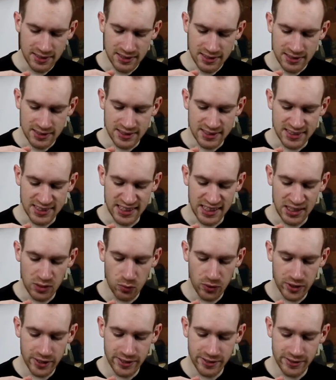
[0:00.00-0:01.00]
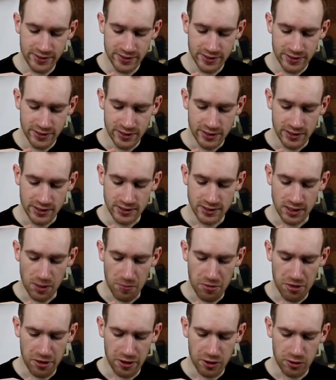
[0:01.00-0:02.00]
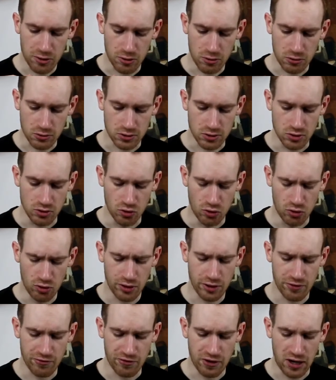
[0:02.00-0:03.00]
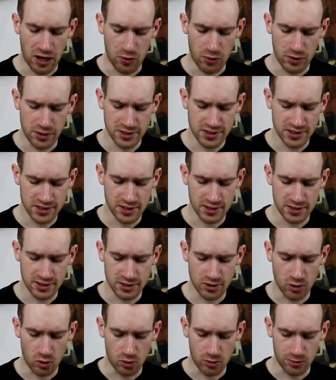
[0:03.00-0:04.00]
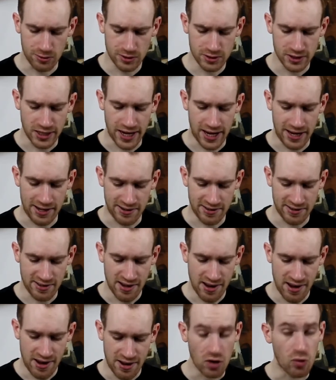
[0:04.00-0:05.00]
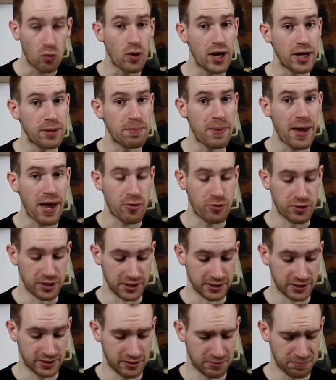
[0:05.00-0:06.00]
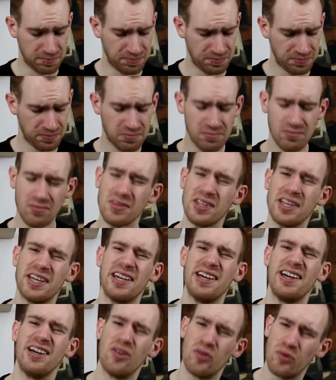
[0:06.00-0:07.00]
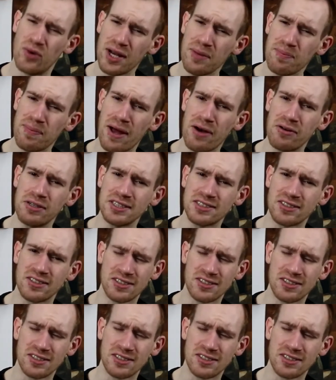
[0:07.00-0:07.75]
seaweed, something called nori flowers, salt and red berries. Red berries on